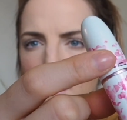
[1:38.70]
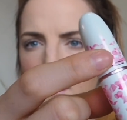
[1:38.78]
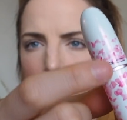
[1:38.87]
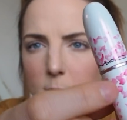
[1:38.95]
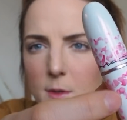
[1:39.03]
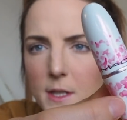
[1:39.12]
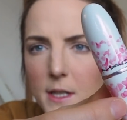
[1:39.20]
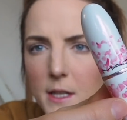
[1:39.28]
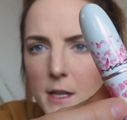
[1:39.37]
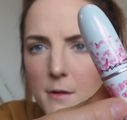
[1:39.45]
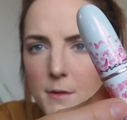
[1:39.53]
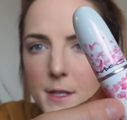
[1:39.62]
it's almost like an
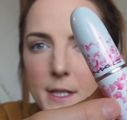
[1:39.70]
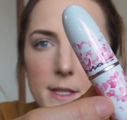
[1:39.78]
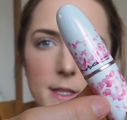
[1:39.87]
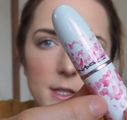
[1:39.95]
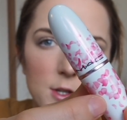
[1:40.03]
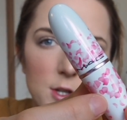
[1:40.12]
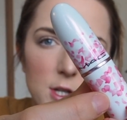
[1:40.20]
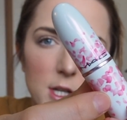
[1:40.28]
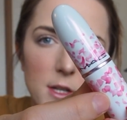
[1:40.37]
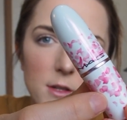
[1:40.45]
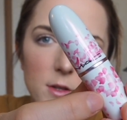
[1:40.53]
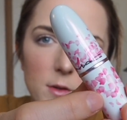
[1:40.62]
iridescent
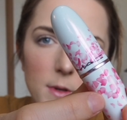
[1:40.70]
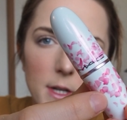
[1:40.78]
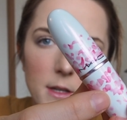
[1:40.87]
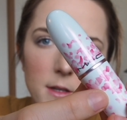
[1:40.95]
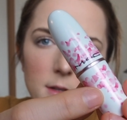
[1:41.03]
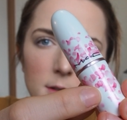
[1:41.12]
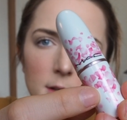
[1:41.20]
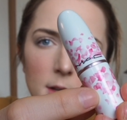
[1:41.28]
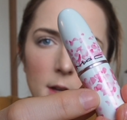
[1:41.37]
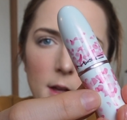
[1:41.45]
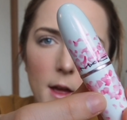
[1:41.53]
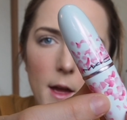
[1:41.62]
sheen to it.
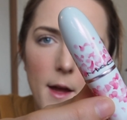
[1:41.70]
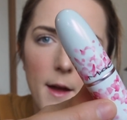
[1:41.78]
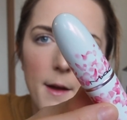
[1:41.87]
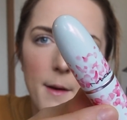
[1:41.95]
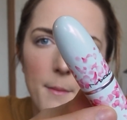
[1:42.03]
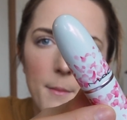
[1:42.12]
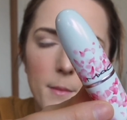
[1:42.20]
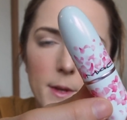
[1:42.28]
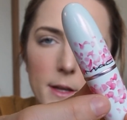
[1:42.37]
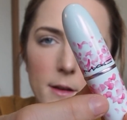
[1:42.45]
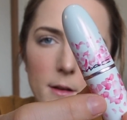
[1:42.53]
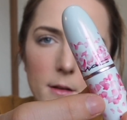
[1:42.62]

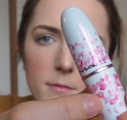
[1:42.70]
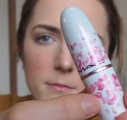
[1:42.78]
Like a